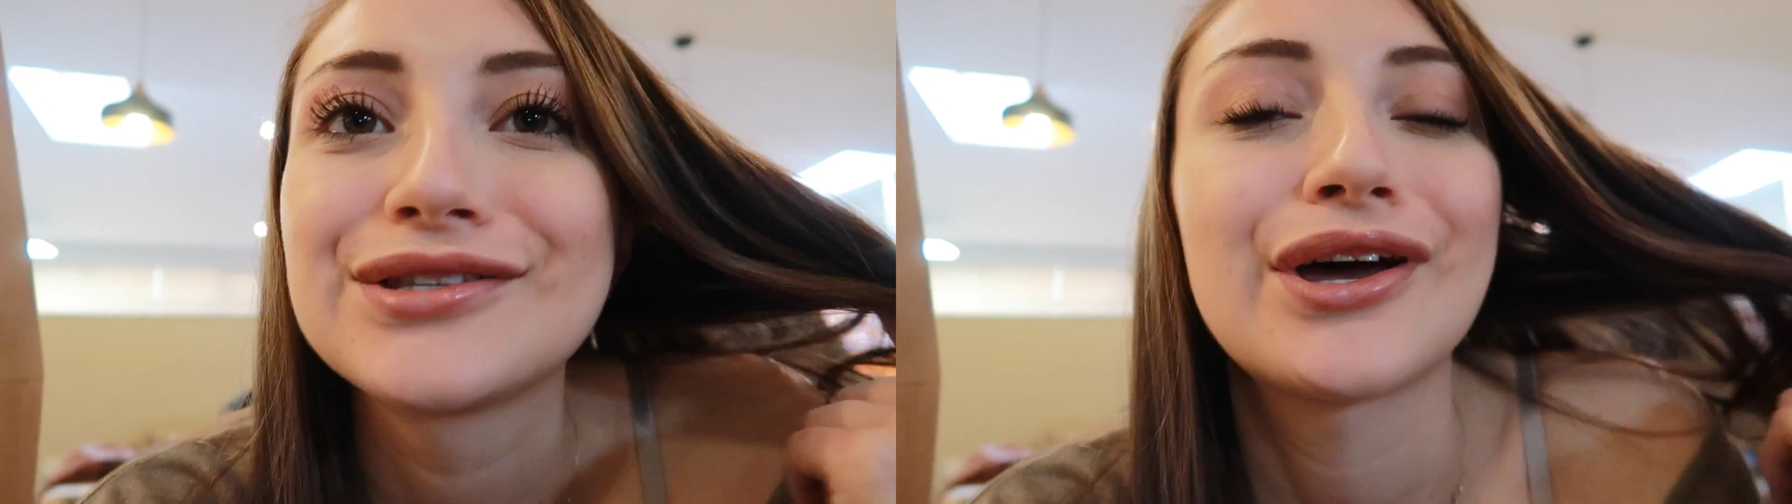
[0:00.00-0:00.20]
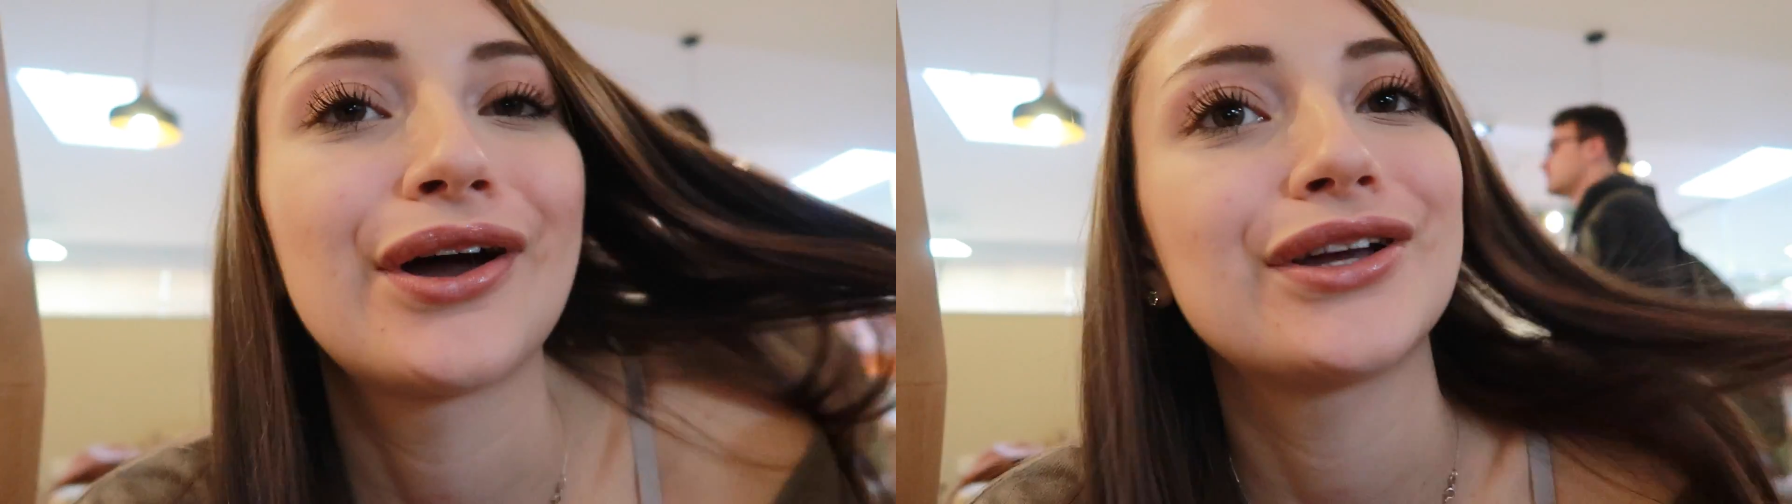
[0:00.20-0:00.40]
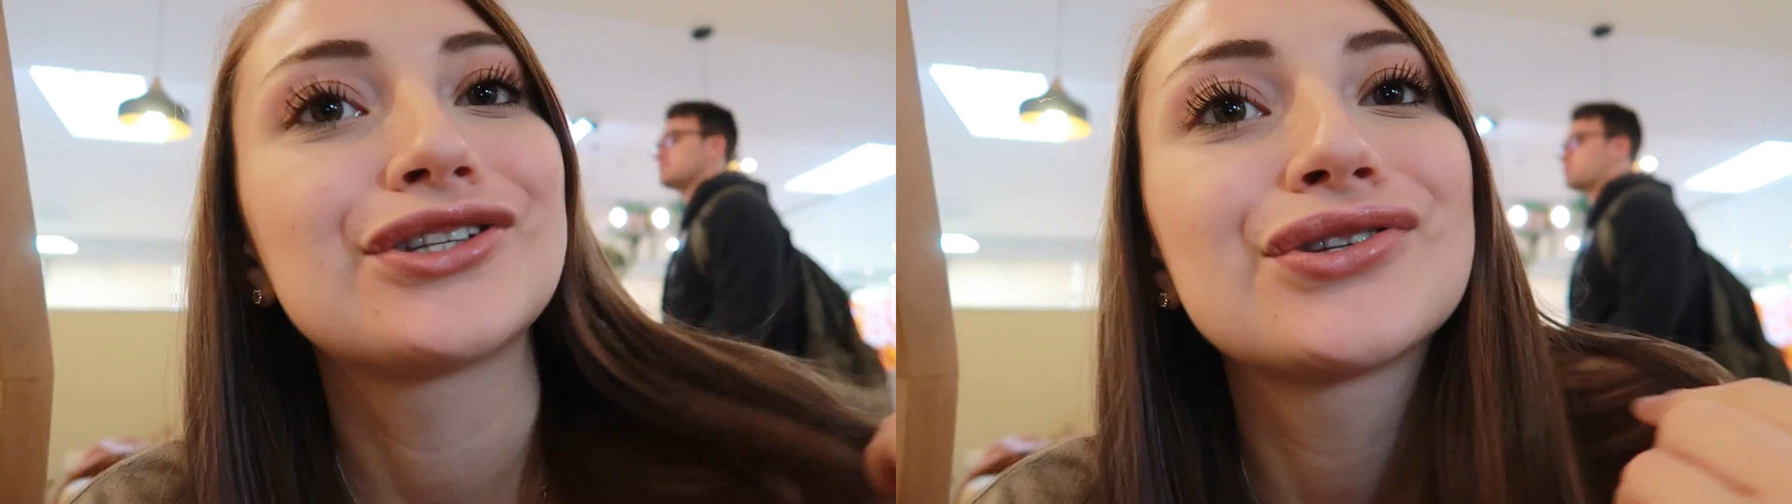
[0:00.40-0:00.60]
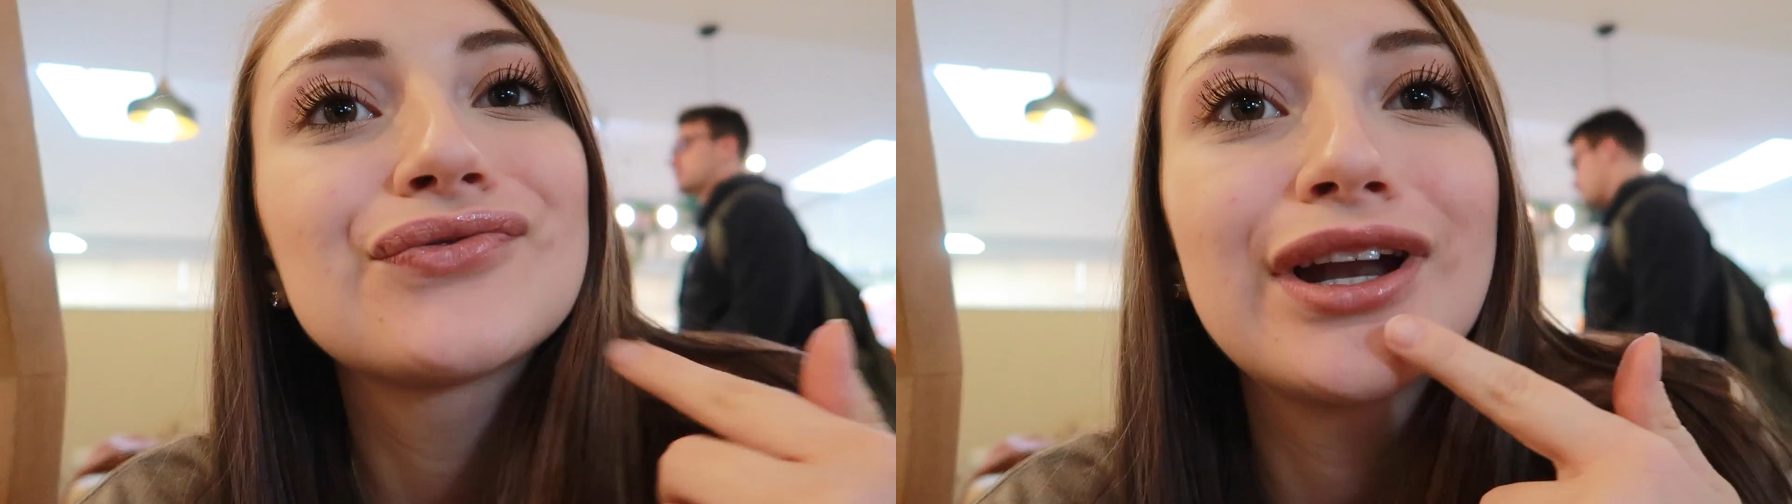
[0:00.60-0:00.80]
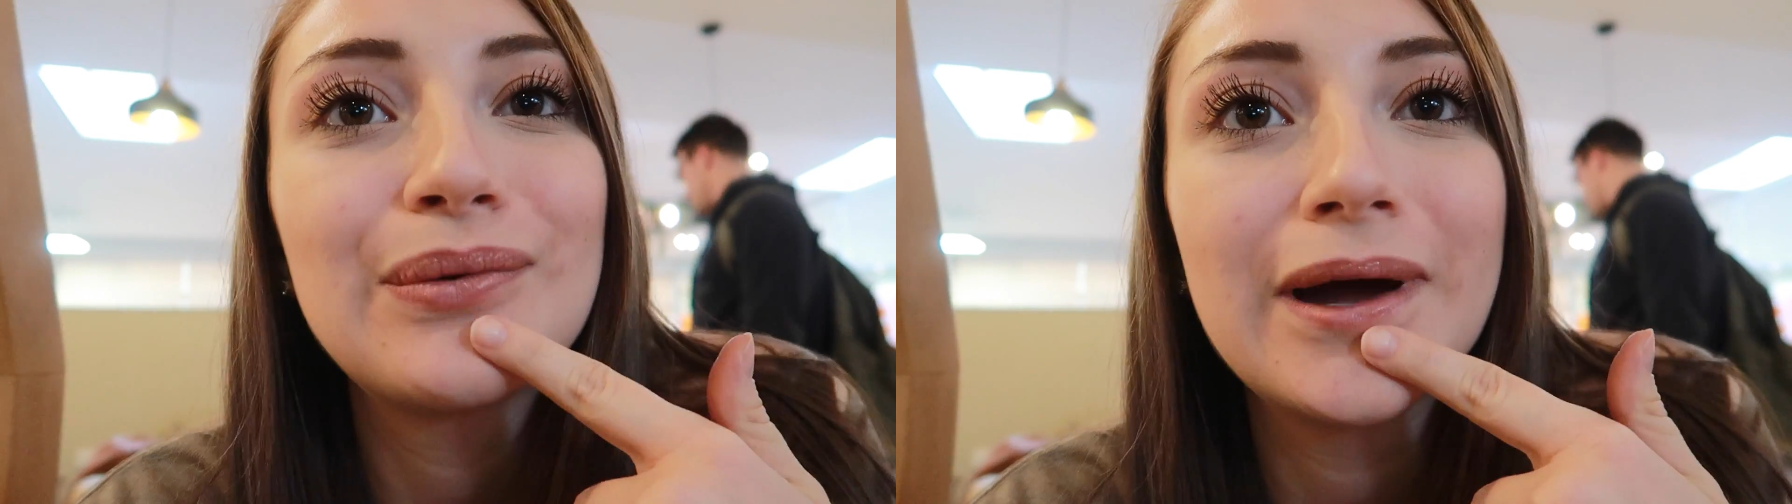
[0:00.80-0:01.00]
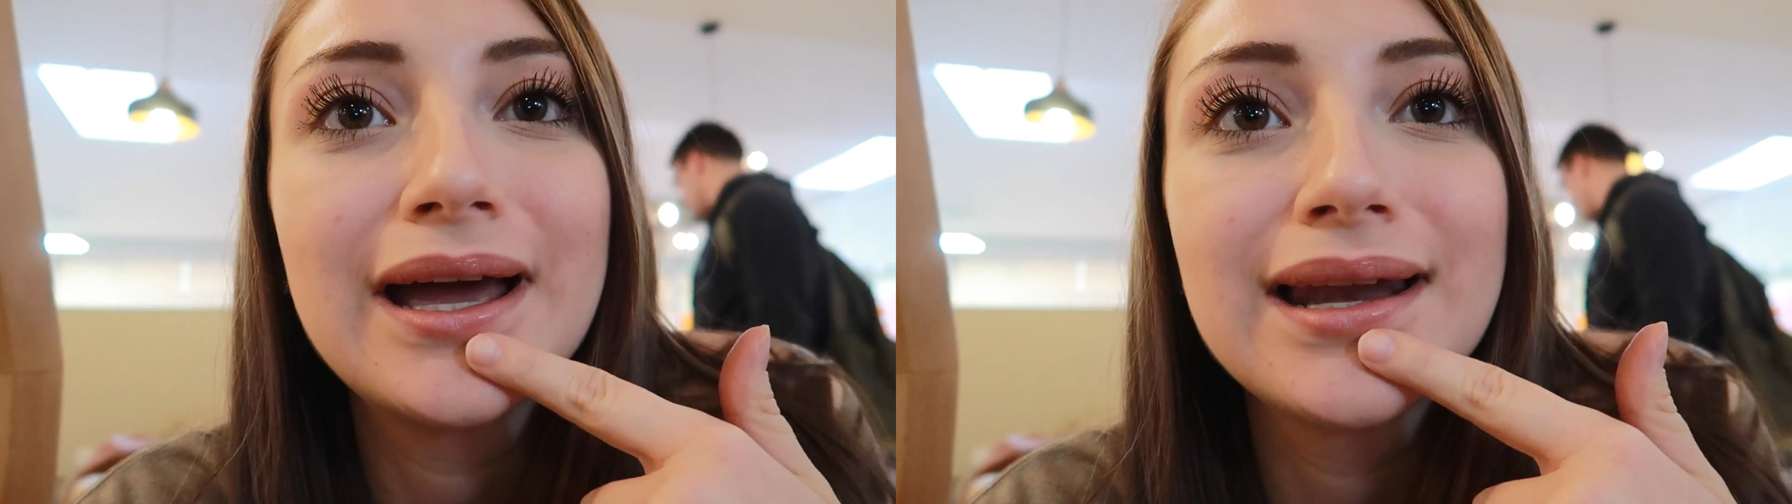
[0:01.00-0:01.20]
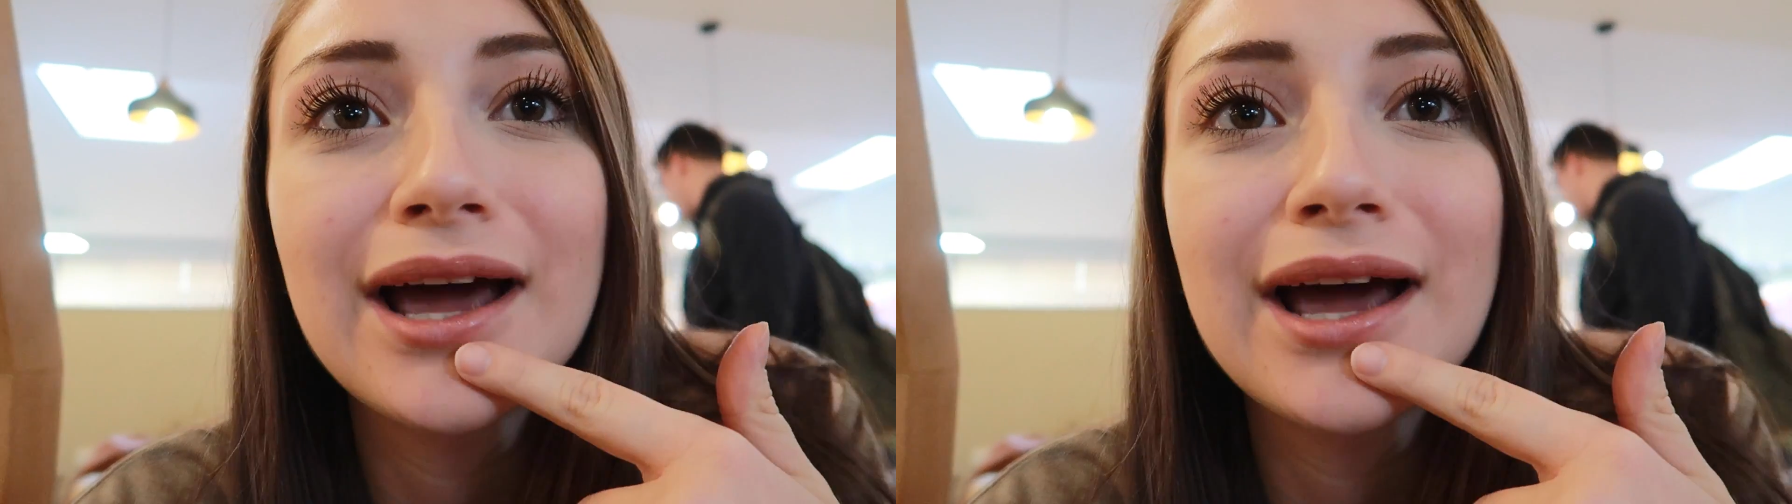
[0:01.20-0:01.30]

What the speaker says: so it's just really weird,